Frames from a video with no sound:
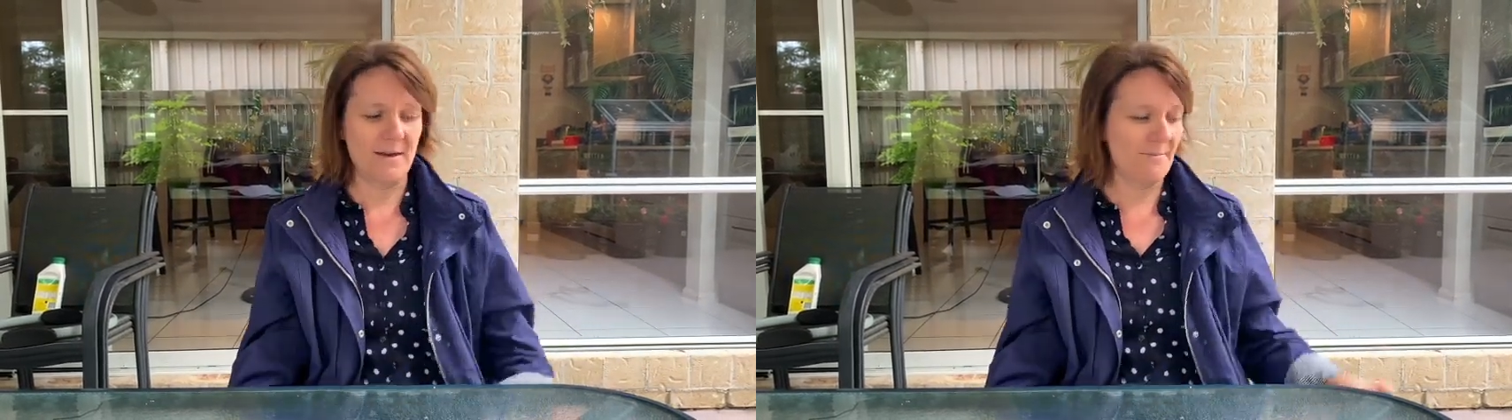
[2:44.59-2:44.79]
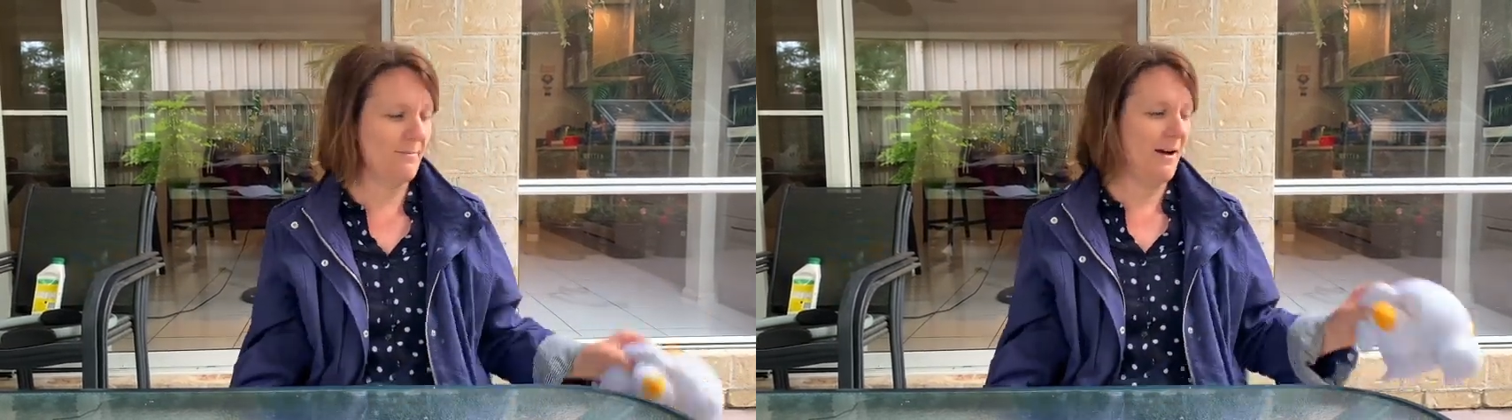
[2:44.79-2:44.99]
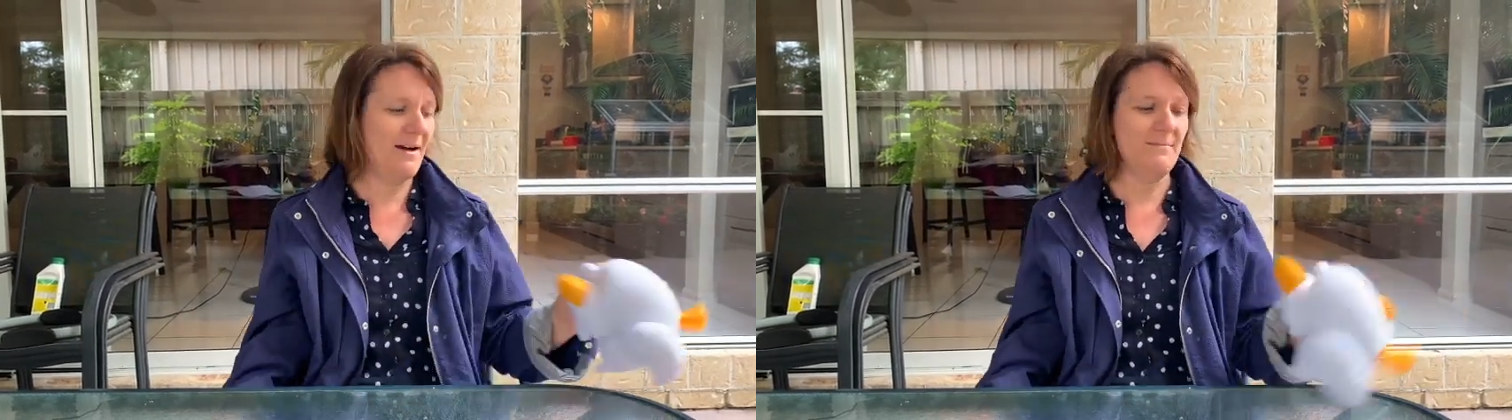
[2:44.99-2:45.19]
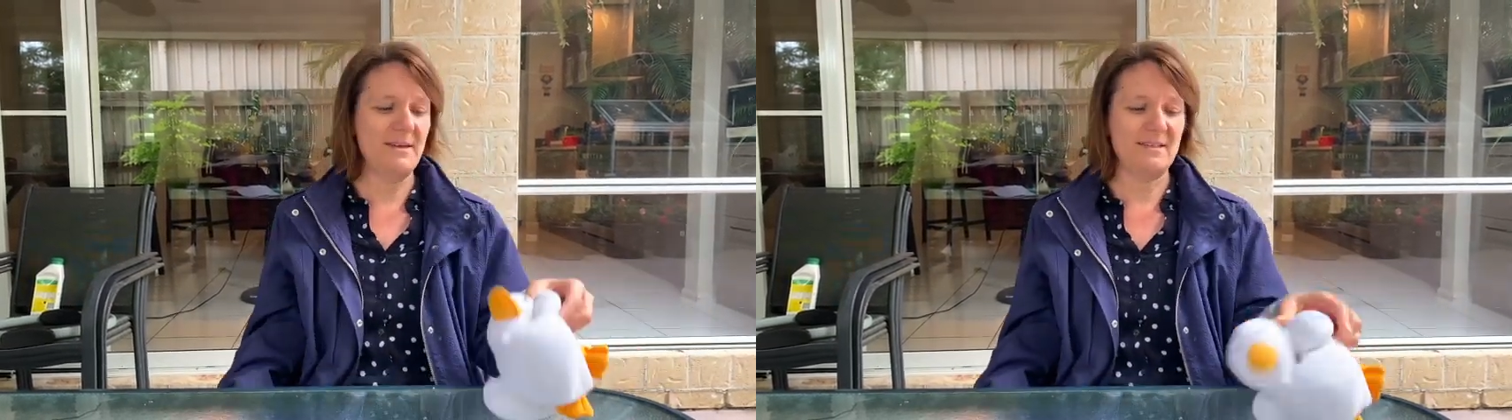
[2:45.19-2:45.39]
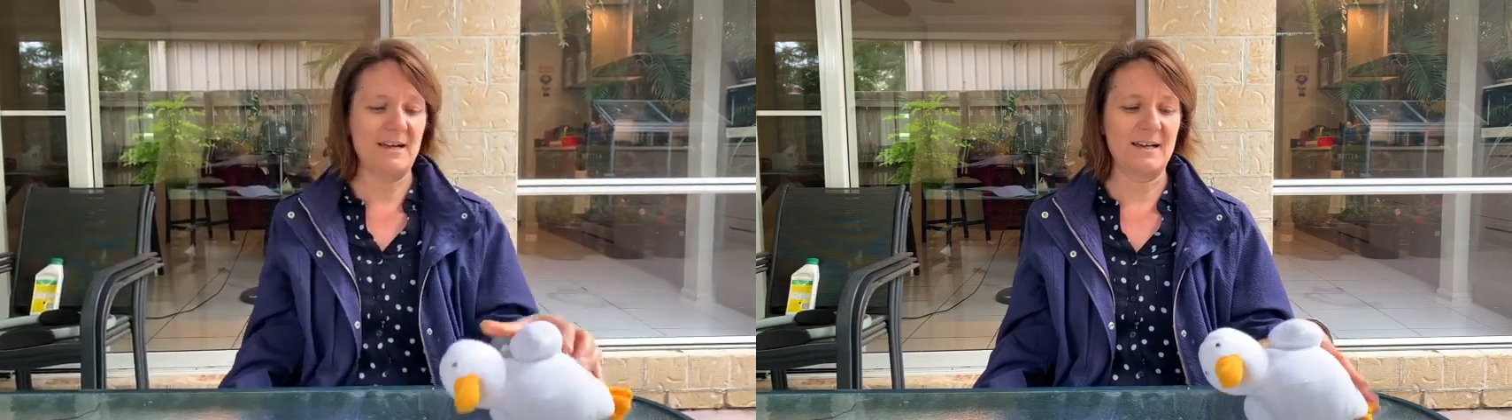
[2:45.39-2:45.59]

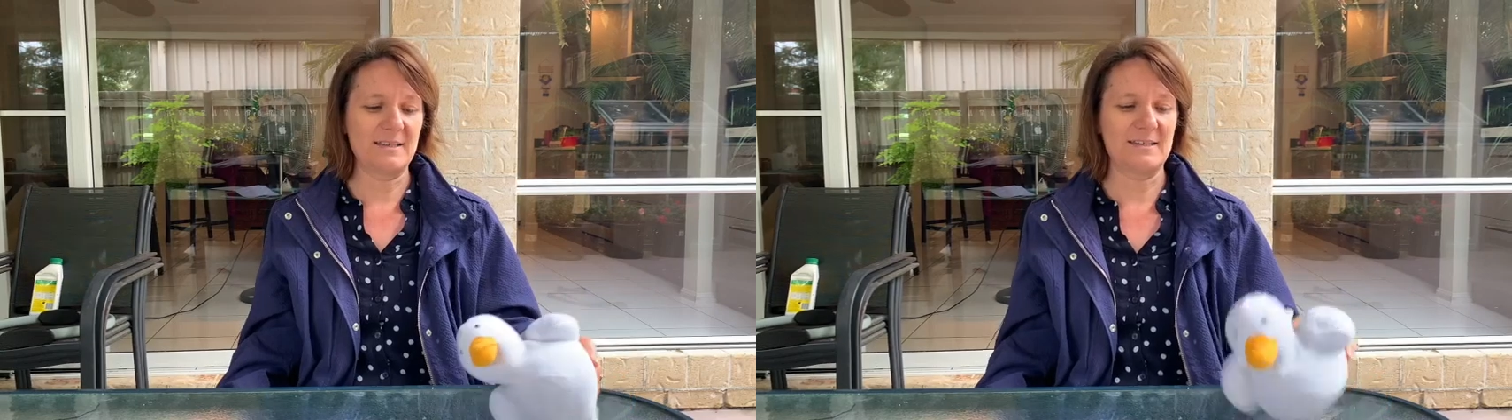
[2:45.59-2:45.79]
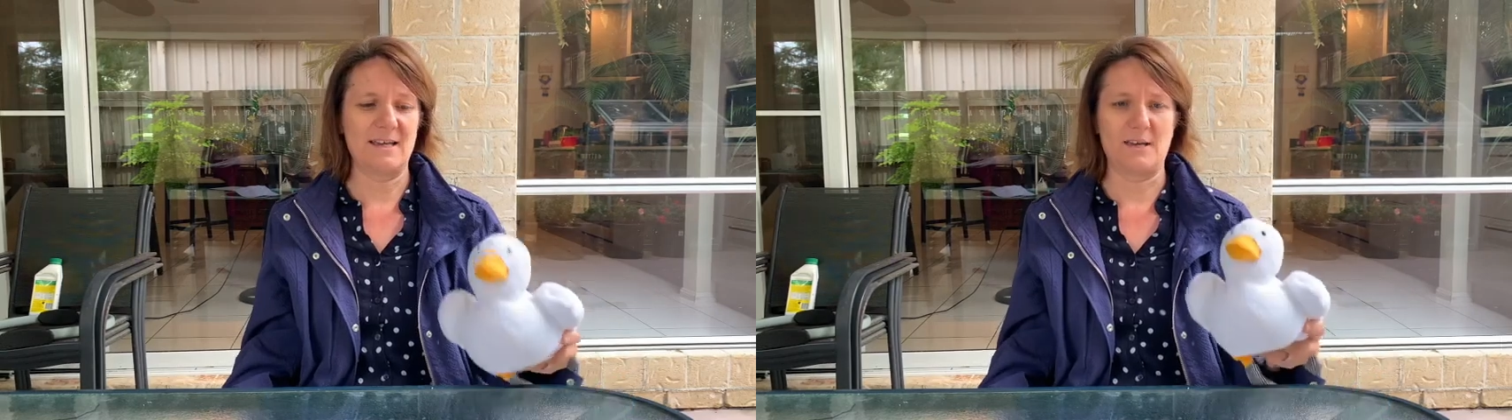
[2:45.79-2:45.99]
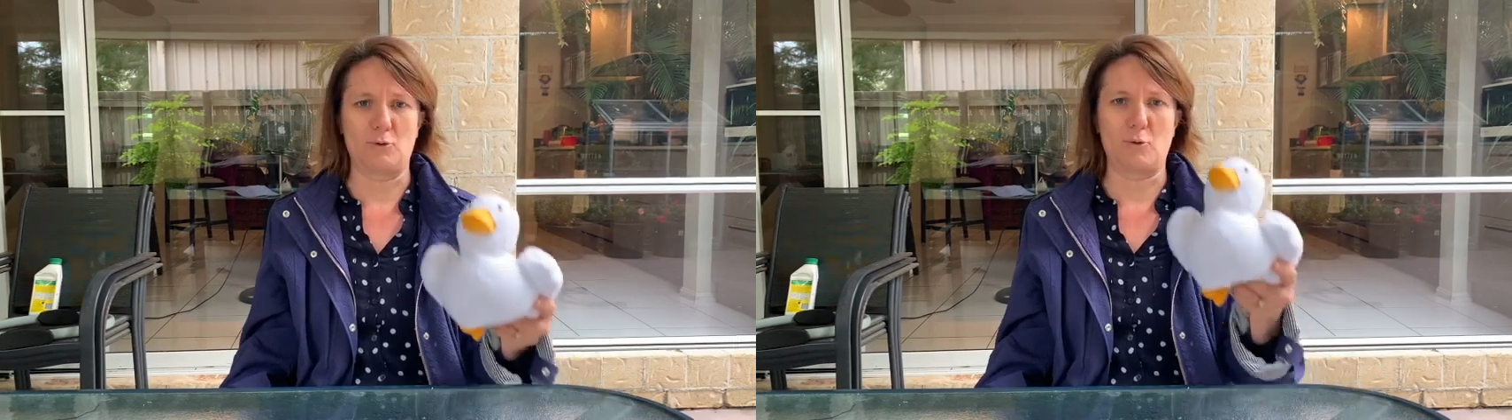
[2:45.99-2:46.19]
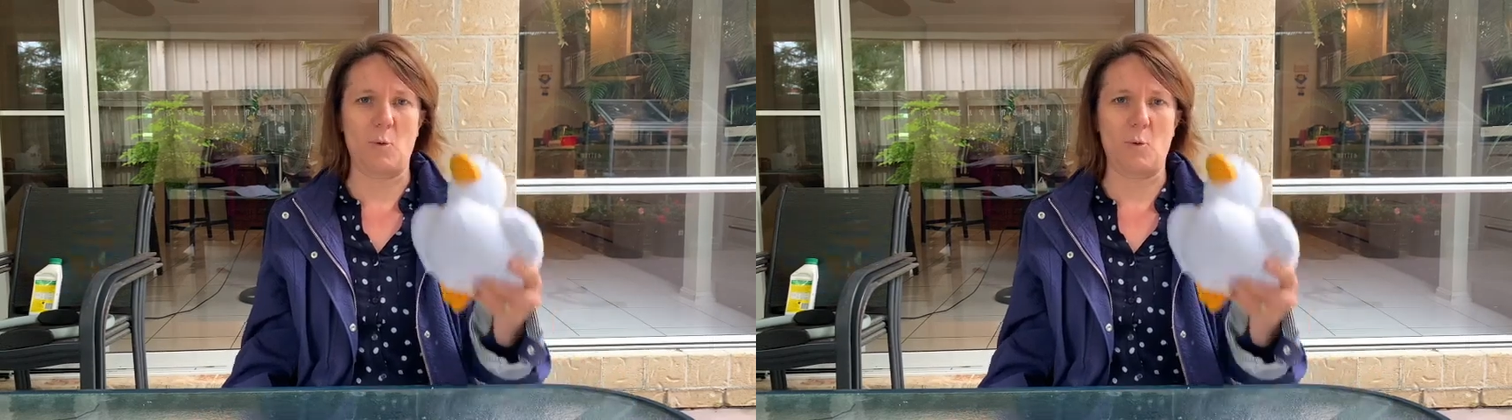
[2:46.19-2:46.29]
Mummy Duck said